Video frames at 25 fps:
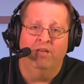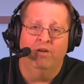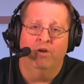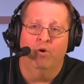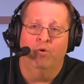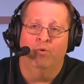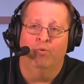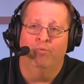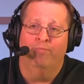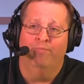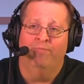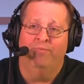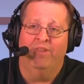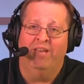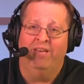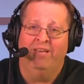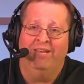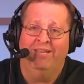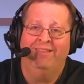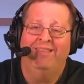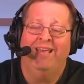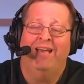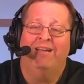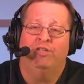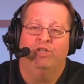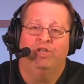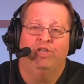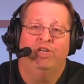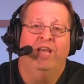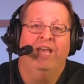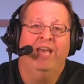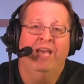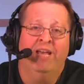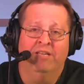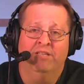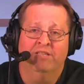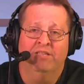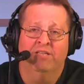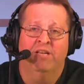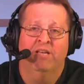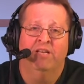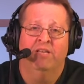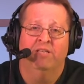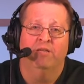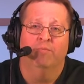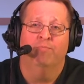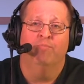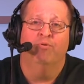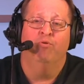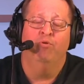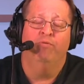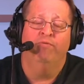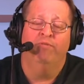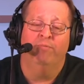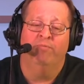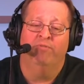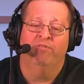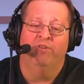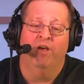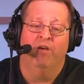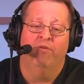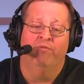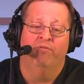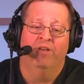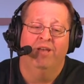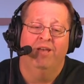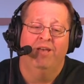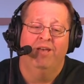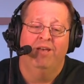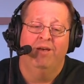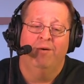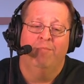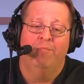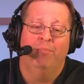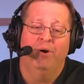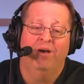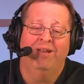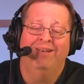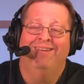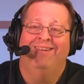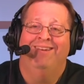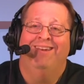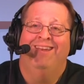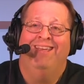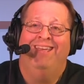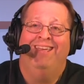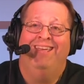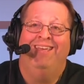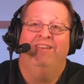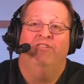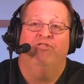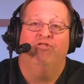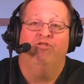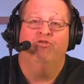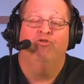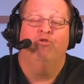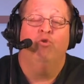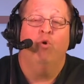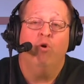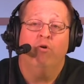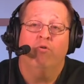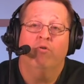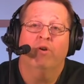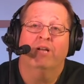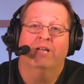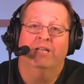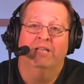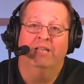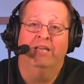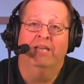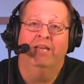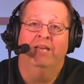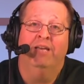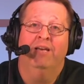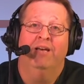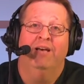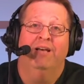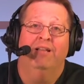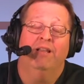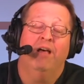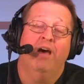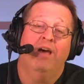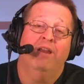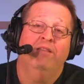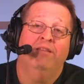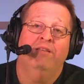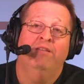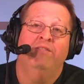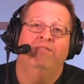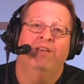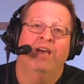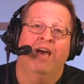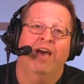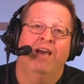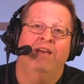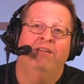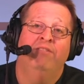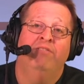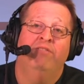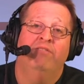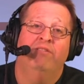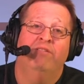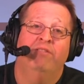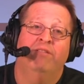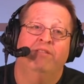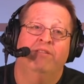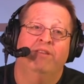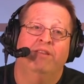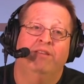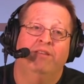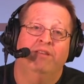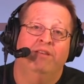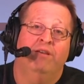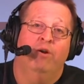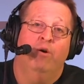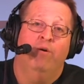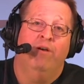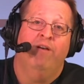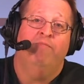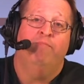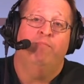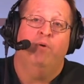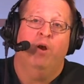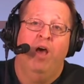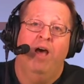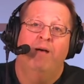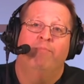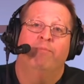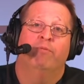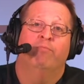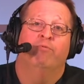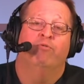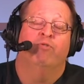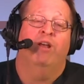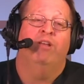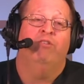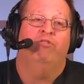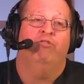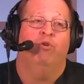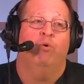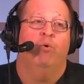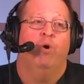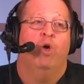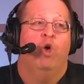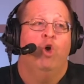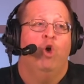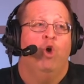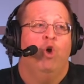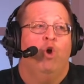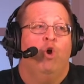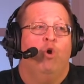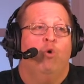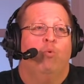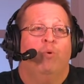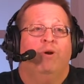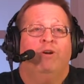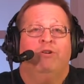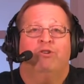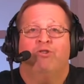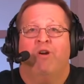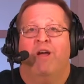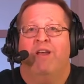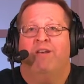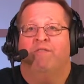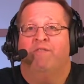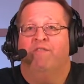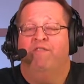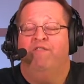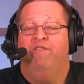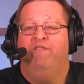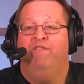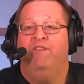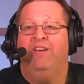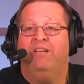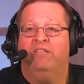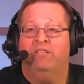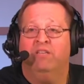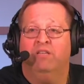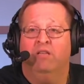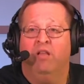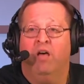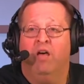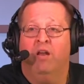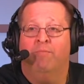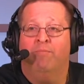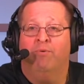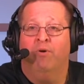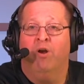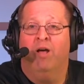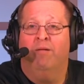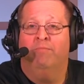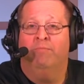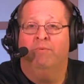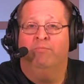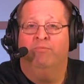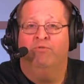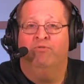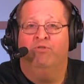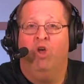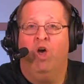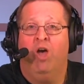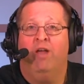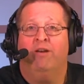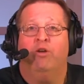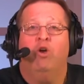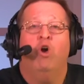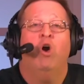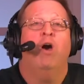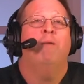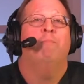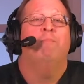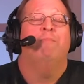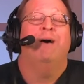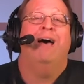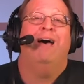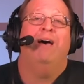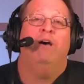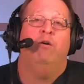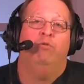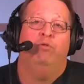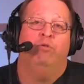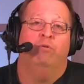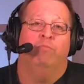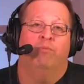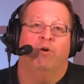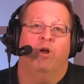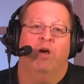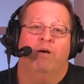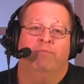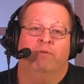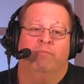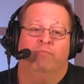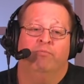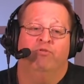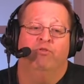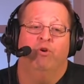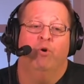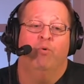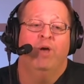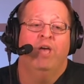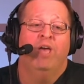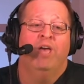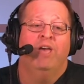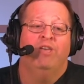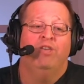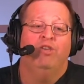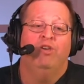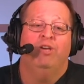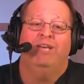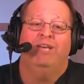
that chance to prove themselves. But historically, a lot of these guys, have problems, right? So we're trying to fix a lot of problems, not compound the problems. So